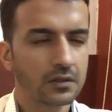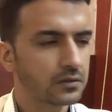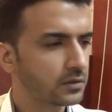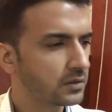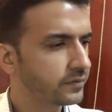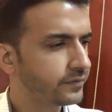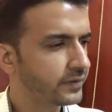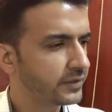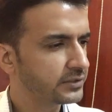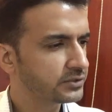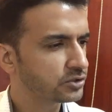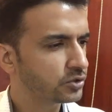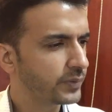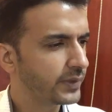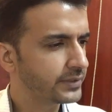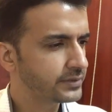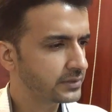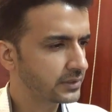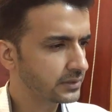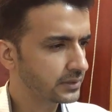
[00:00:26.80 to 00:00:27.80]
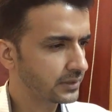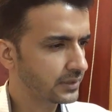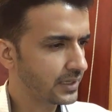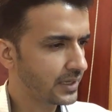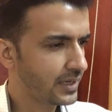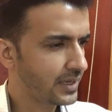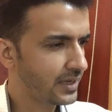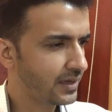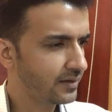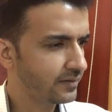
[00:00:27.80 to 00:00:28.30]
So the first question that
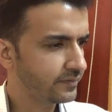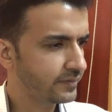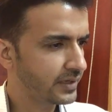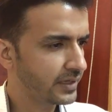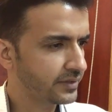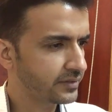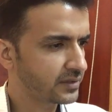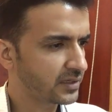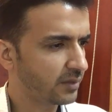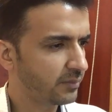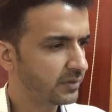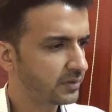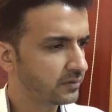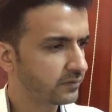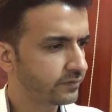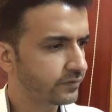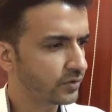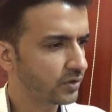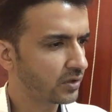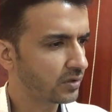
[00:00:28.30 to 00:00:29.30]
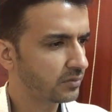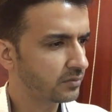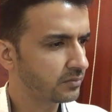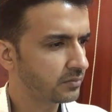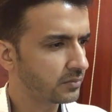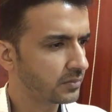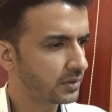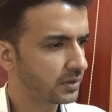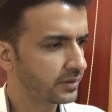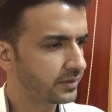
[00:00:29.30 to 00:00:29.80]
I have has come in
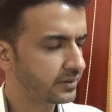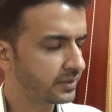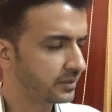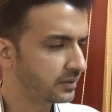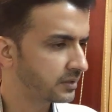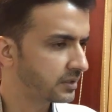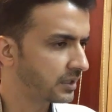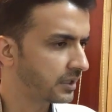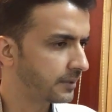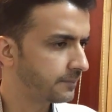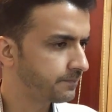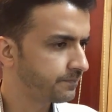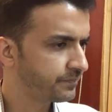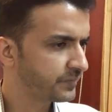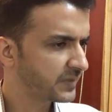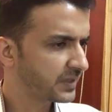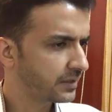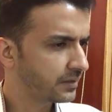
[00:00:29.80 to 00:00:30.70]
from Cynthia.